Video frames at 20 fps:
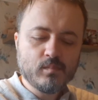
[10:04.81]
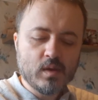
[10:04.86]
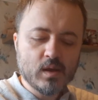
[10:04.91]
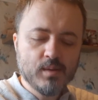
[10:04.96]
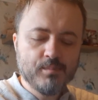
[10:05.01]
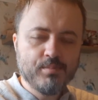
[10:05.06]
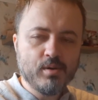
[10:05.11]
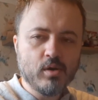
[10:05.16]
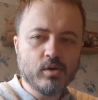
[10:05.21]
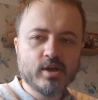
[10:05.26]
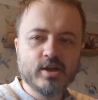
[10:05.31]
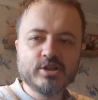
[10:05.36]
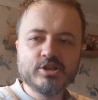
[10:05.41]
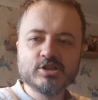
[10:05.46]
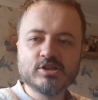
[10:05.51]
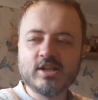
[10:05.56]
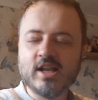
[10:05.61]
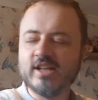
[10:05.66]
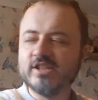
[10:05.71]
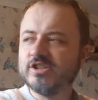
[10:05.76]
And blocking
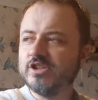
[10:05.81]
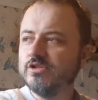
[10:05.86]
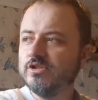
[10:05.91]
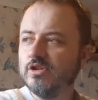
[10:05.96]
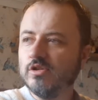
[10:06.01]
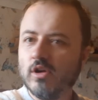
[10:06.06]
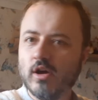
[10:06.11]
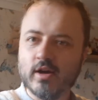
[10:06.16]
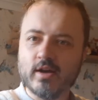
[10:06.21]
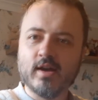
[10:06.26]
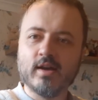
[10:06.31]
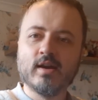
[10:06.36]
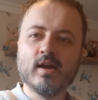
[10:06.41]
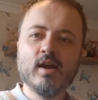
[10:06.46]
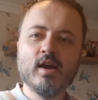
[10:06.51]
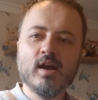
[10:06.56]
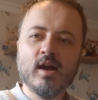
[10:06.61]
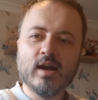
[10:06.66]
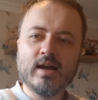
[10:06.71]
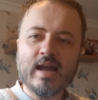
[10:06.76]
just lets you do like
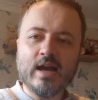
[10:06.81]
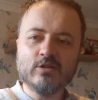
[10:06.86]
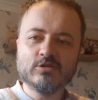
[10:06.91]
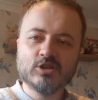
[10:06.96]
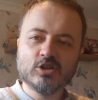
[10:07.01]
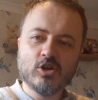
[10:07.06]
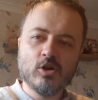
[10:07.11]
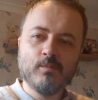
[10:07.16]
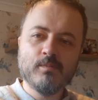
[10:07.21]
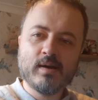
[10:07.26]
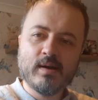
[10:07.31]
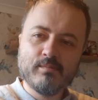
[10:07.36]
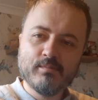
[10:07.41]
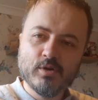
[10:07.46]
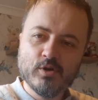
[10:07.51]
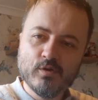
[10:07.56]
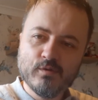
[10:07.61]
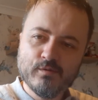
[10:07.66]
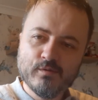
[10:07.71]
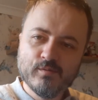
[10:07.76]
a counter combat
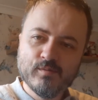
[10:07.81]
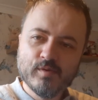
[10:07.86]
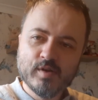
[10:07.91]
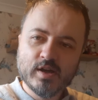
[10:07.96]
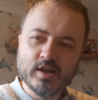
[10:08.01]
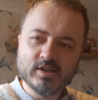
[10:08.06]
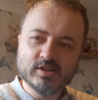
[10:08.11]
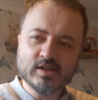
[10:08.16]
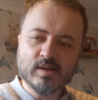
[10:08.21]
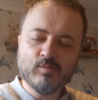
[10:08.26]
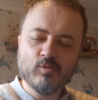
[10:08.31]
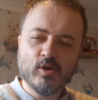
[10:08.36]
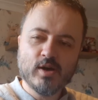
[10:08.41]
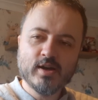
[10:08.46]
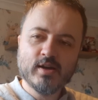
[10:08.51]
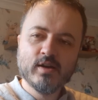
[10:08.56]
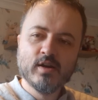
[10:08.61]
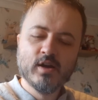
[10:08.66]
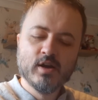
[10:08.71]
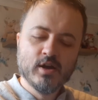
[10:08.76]
move in some way